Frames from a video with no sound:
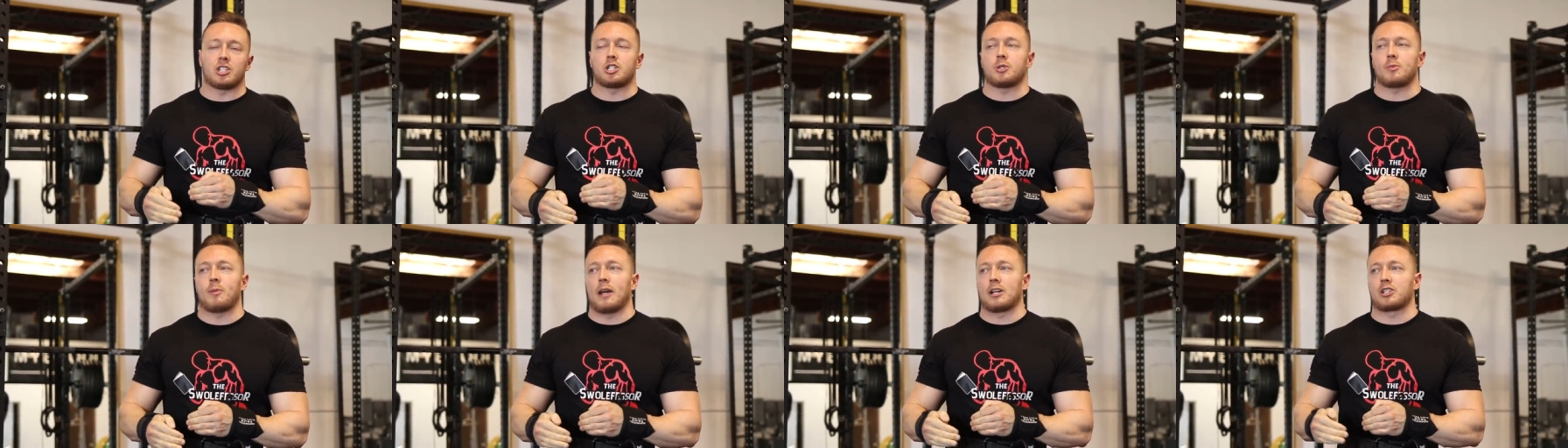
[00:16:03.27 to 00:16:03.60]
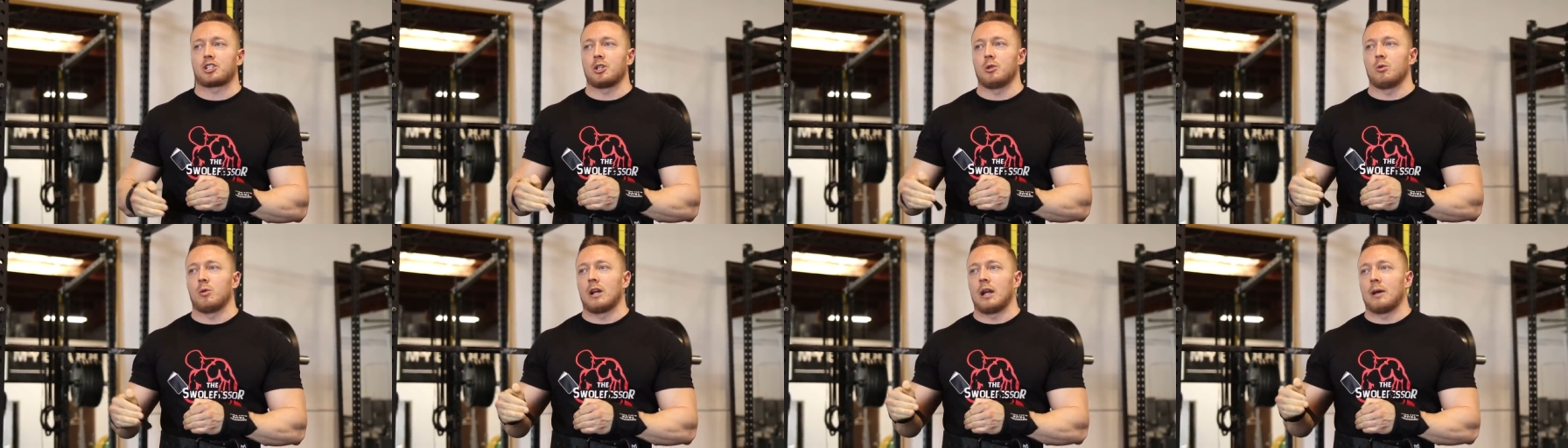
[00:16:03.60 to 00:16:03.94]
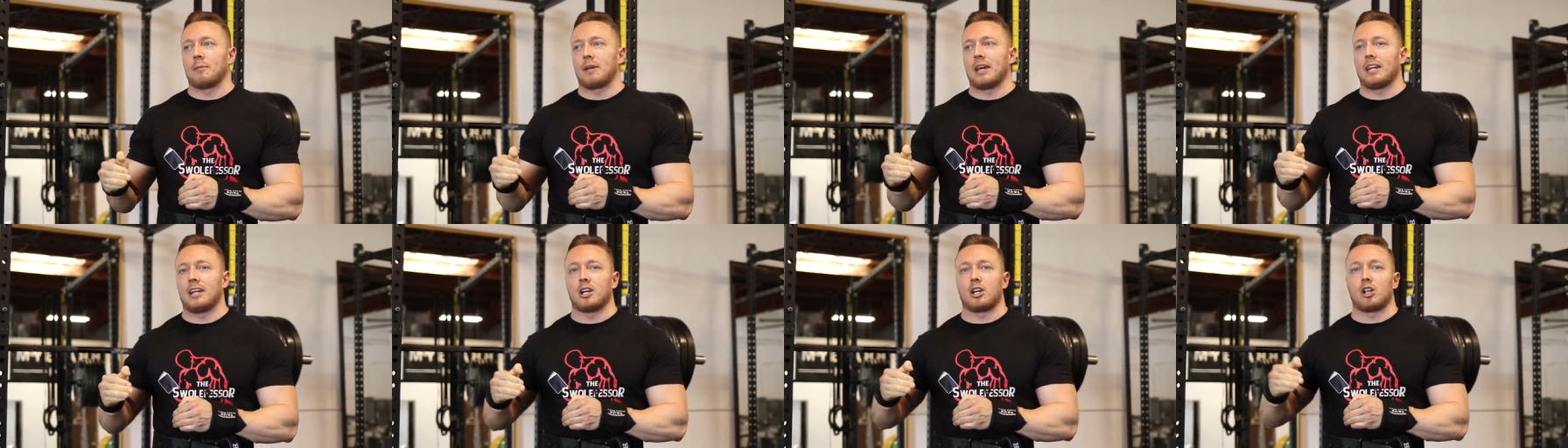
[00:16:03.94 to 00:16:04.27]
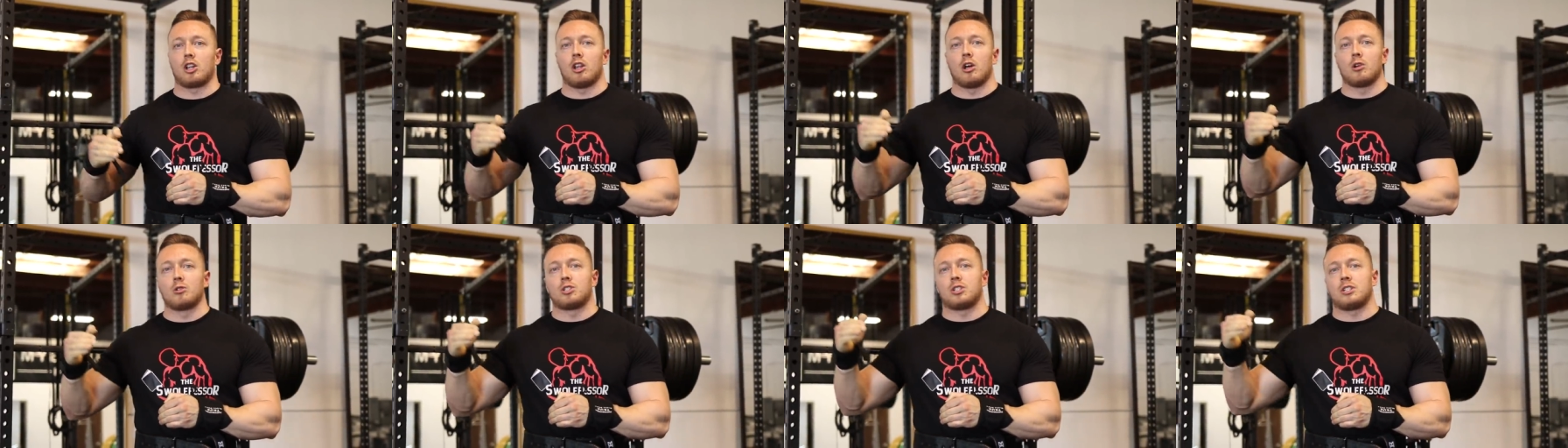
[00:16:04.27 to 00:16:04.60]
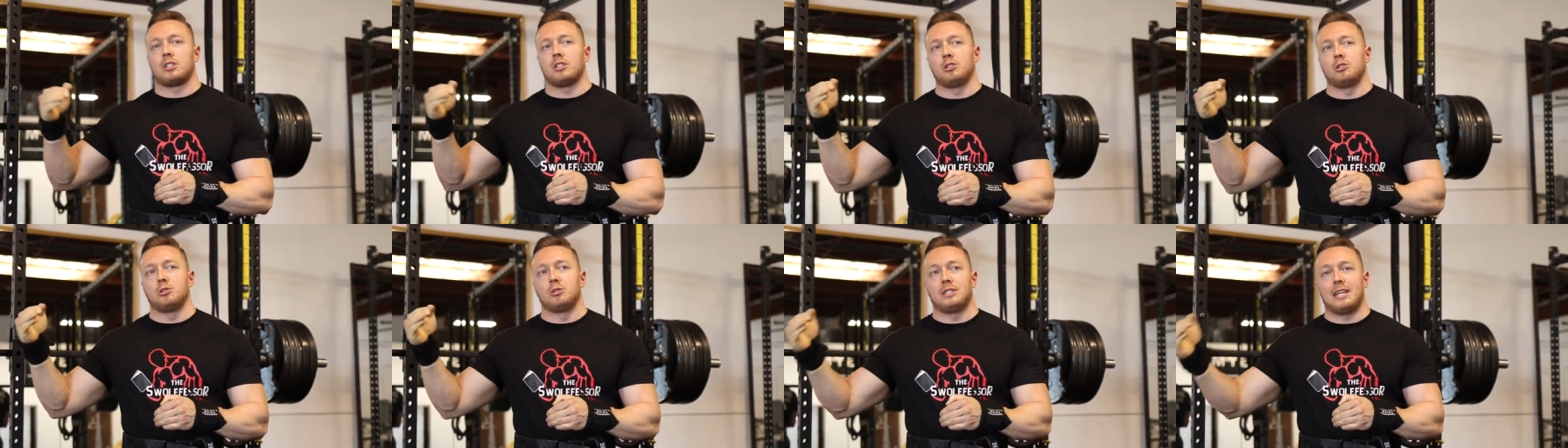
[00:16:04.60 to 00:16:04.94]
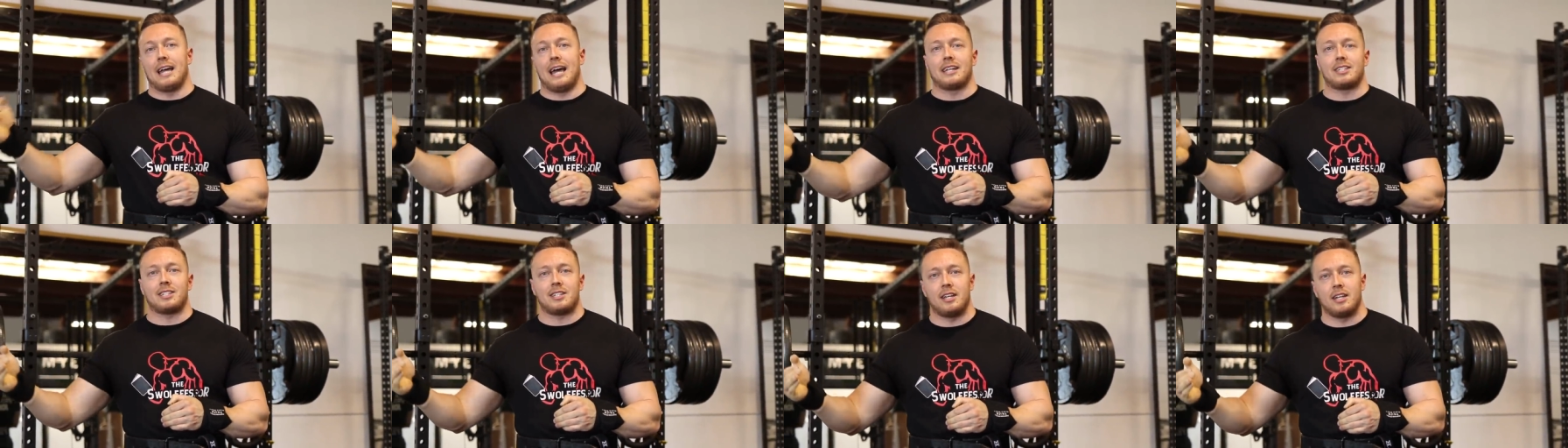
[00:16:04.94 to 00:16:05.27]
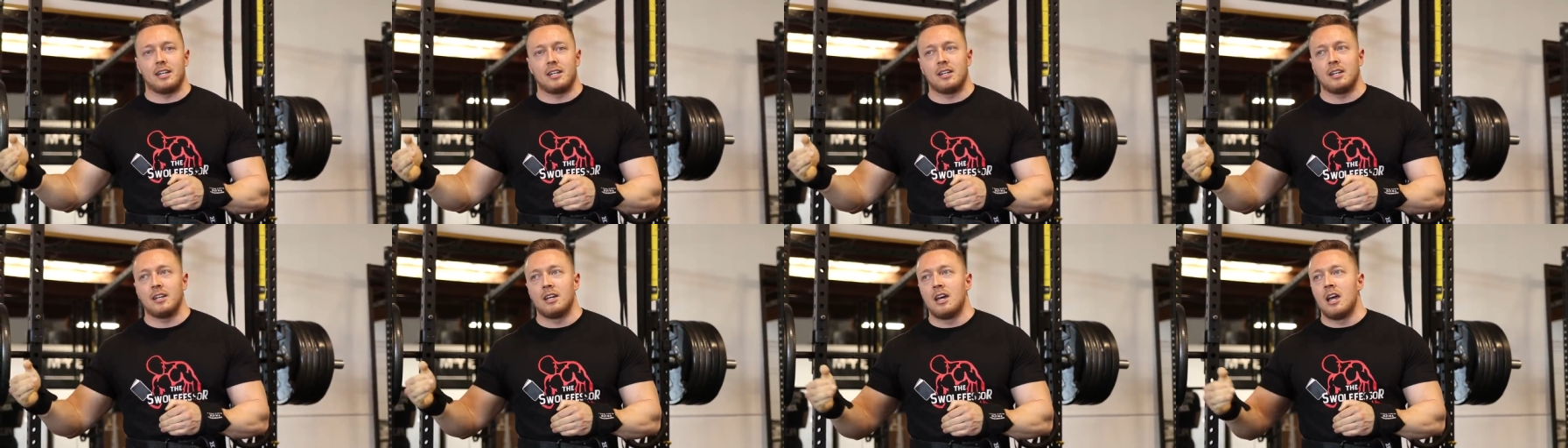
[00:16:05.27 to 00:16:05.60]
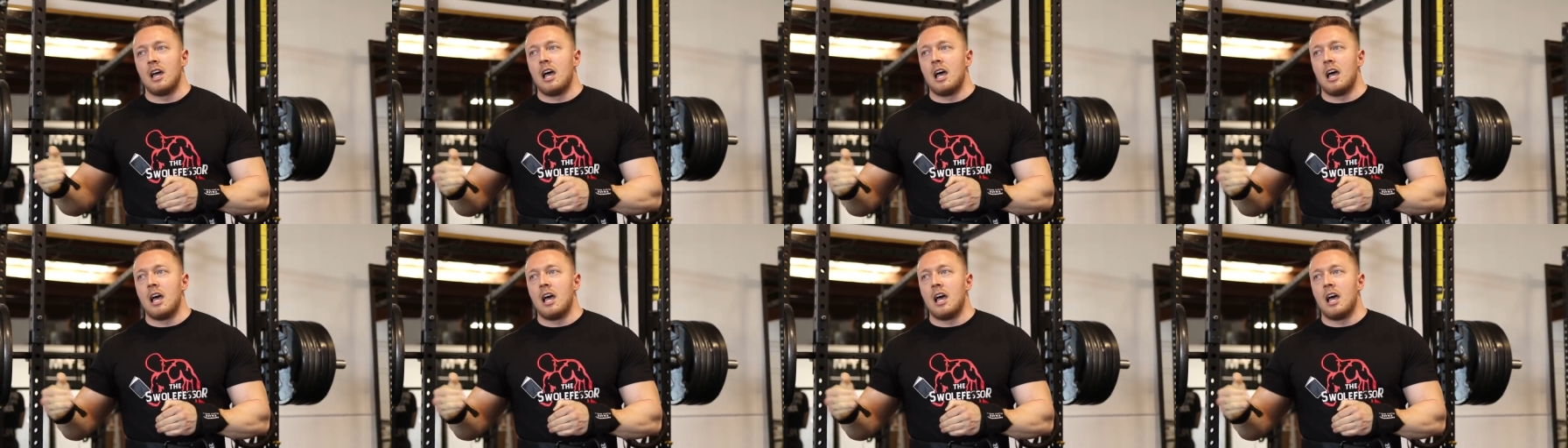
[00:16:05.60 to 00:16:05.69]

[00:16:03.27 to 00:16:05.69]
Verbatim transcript: especially when I'm getting close to testing.